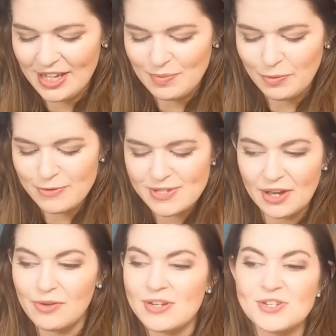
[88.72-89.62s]
I'm also
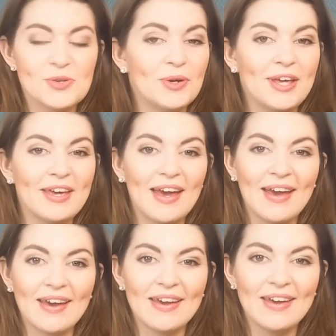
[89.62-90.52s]
enjoying
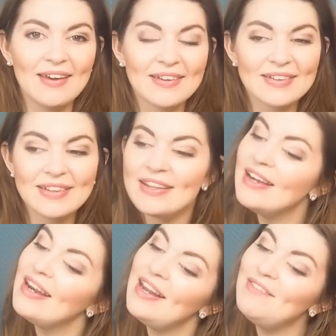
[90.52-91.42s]
a
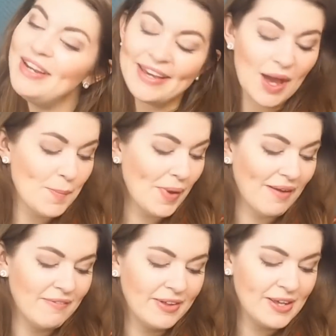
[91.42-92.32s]
lovely cup
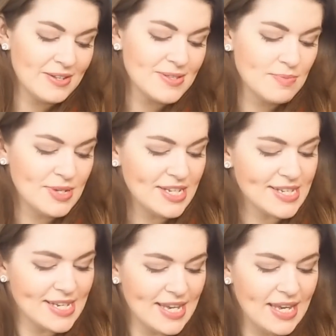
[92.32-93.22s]
of custom
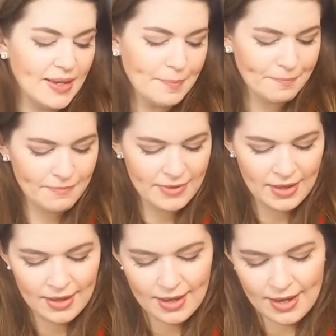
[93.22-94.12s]
tea.
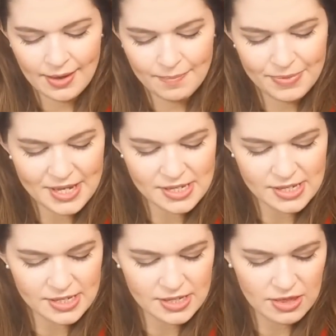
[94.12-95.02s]
This
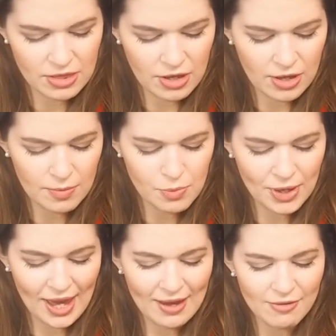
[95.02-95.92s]
is the
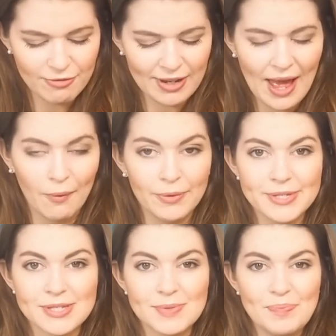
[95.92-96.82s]
Bouquet of
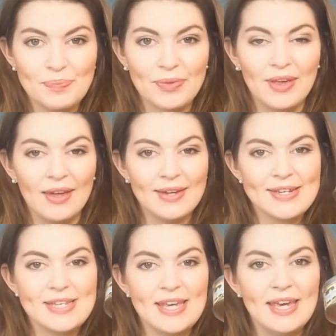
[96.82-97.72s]
Flowers
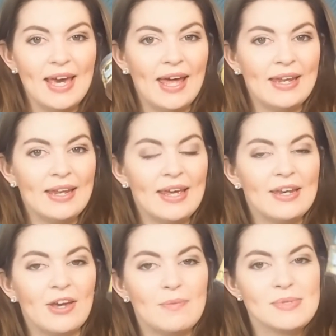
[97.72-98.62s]
tea, and
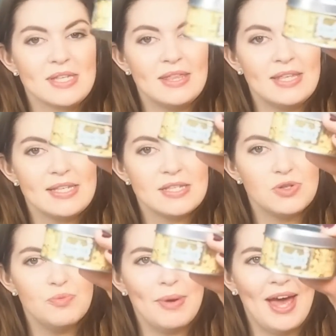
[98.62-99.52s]
it comes in this
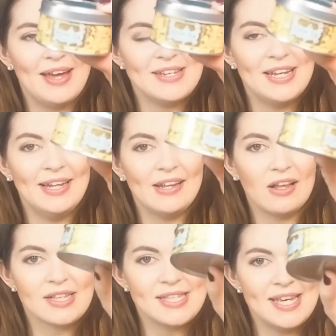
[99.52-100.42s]
super handy
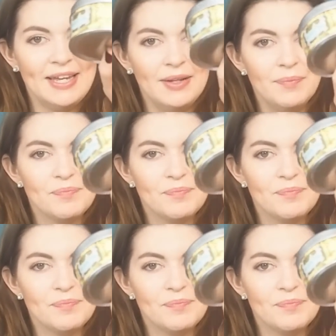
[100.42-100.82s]
little tin.